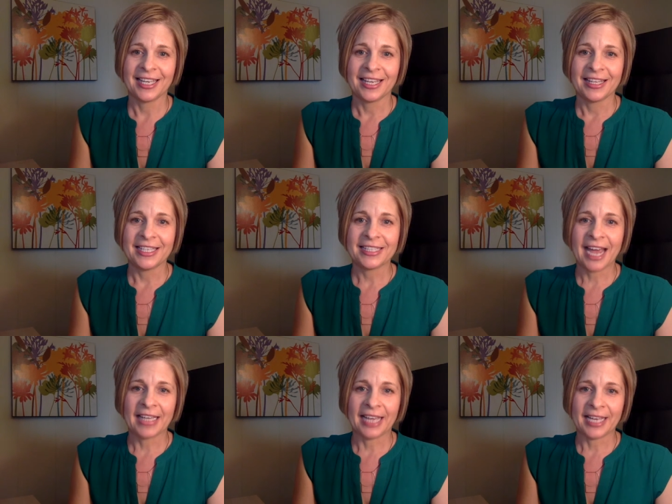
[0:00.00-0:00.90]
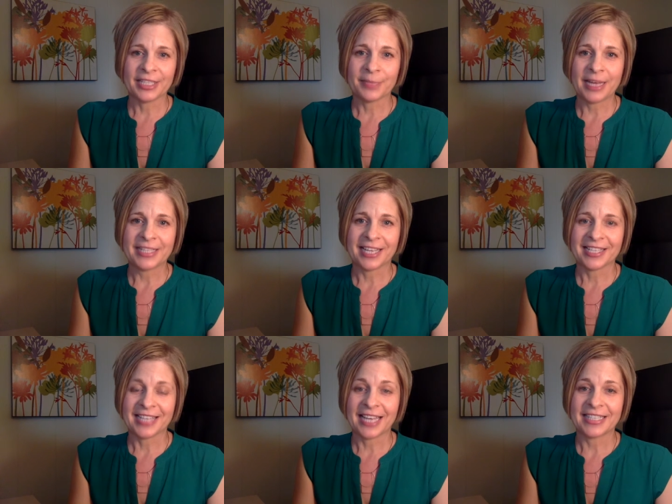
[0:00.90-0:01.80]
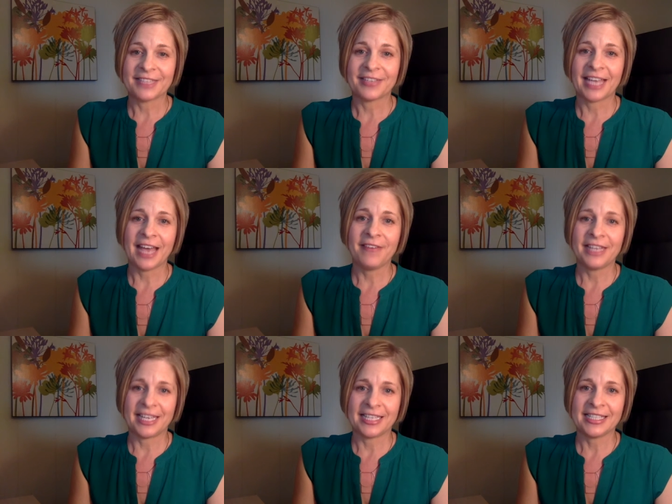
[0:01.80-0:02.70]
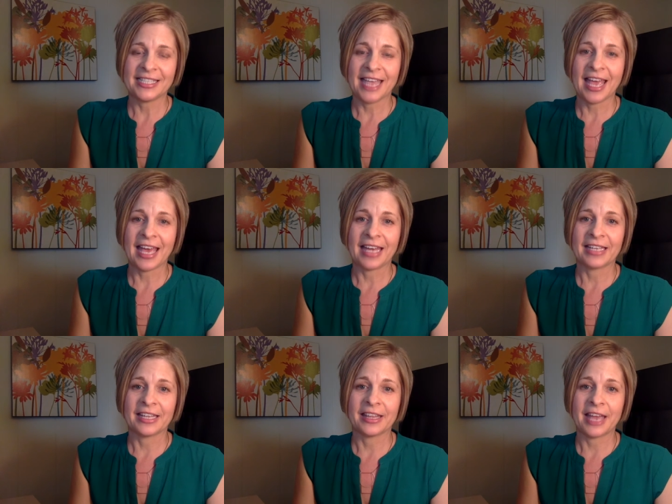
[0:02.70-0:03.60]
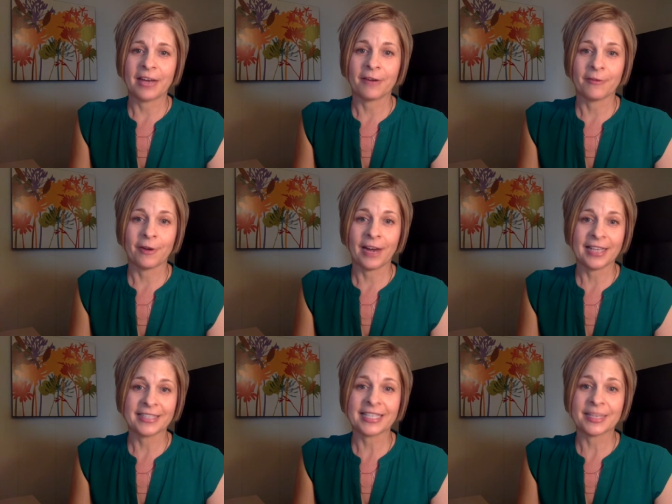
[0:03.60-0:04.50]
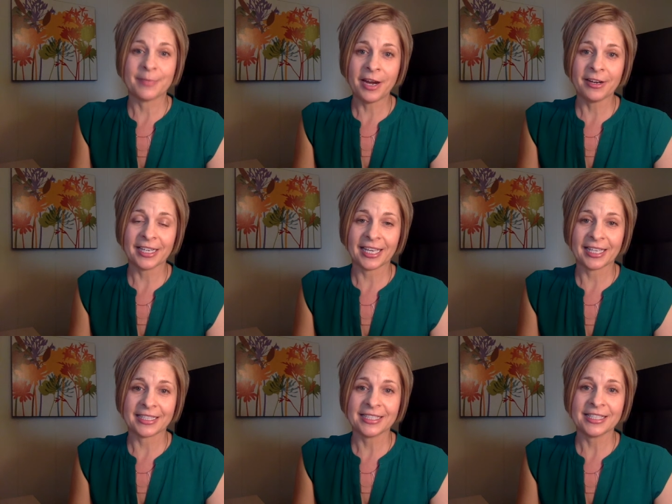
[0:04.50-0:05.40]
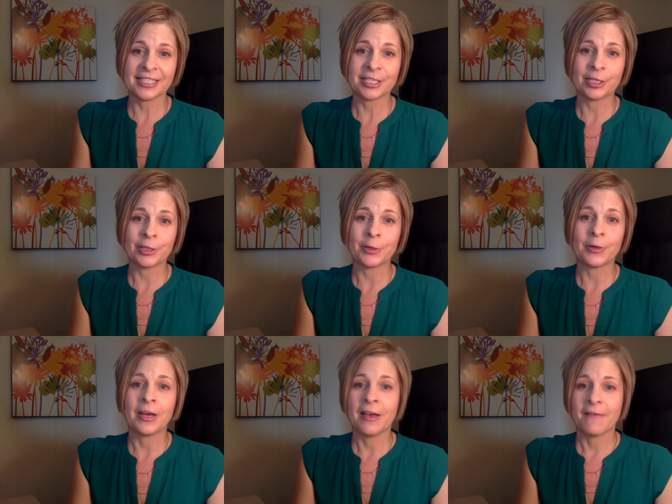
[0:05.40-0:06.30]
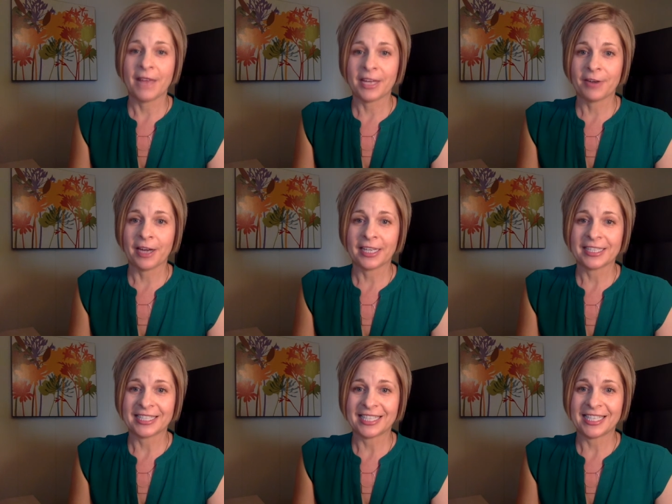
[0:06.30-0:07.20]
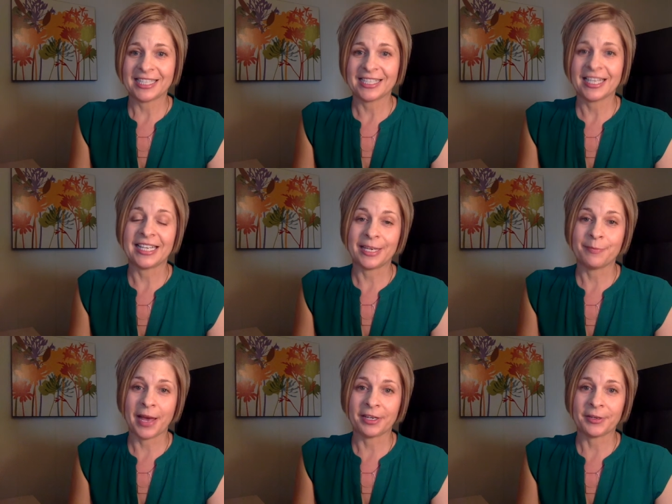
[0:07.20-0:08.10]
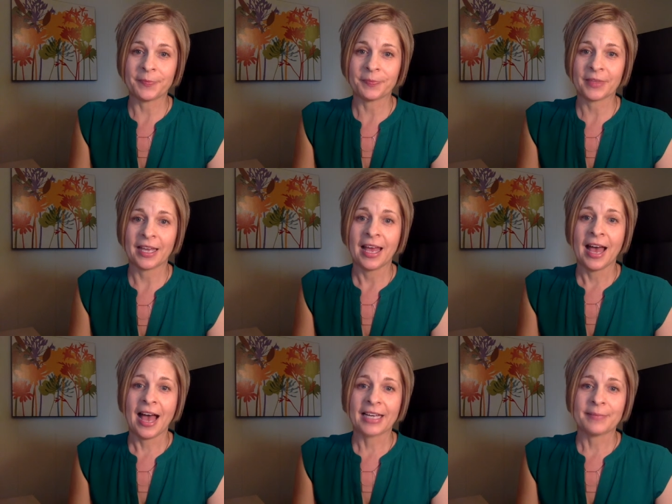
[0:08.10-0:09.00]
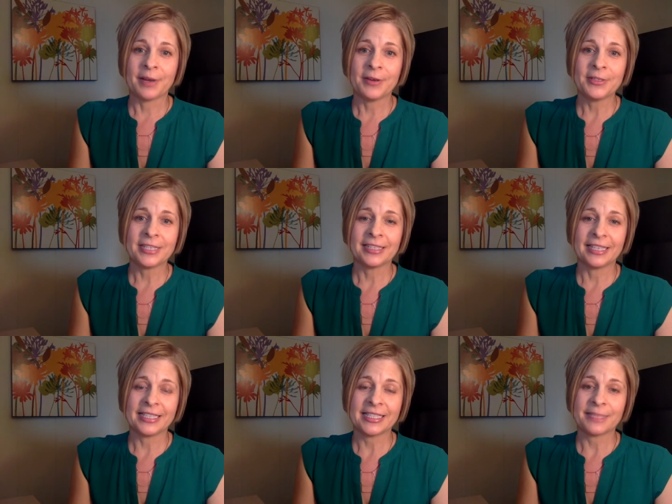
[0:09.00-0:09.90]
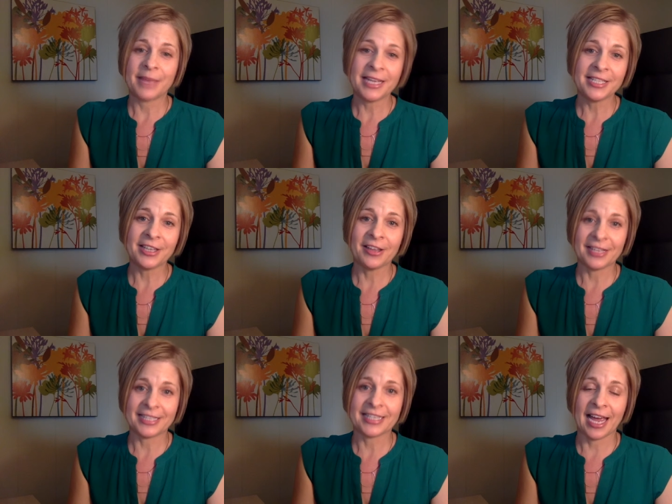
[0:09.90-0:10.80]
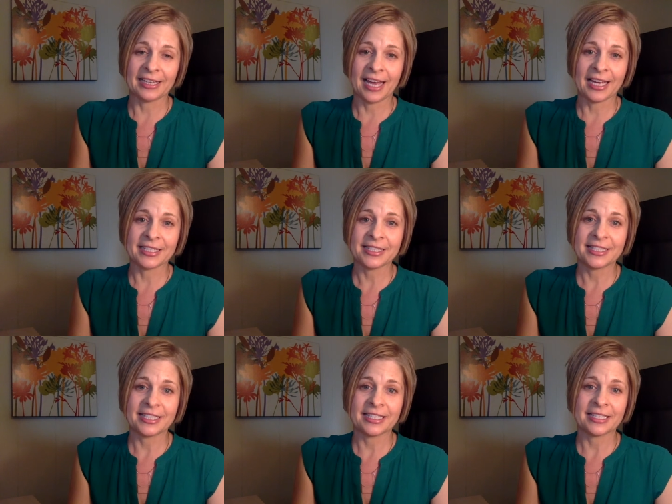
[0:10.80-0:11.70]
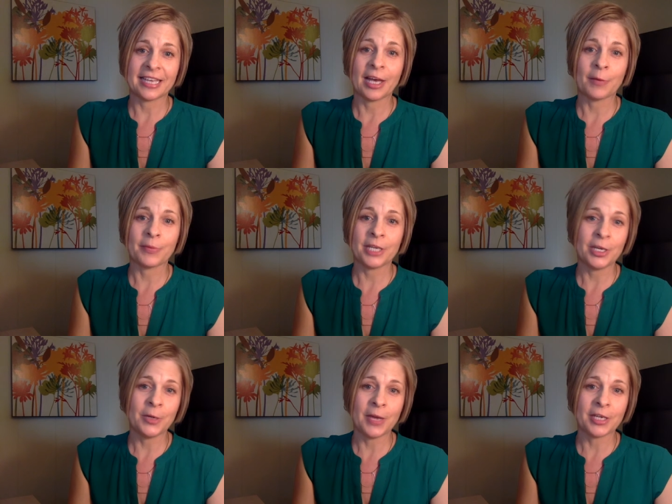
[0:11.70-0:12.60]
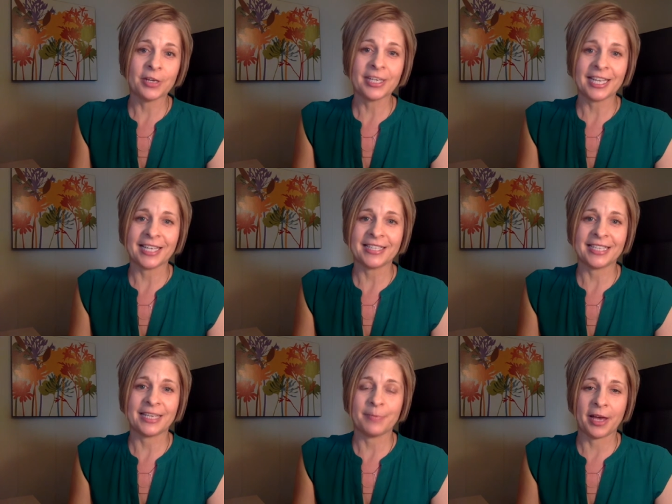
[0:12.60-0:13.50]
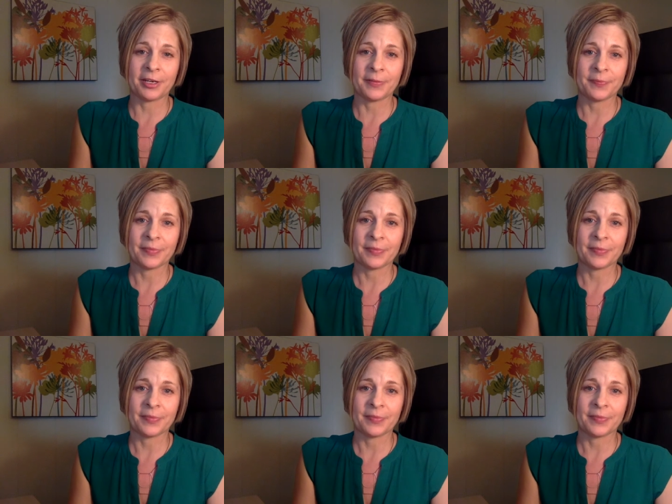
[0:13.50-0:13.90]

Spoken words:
These guidelines are based on scientific evidence, and they are for us as Americans to fight chronic disease and eat better. I composed a list based on these guidelines to help you and your kids eat better.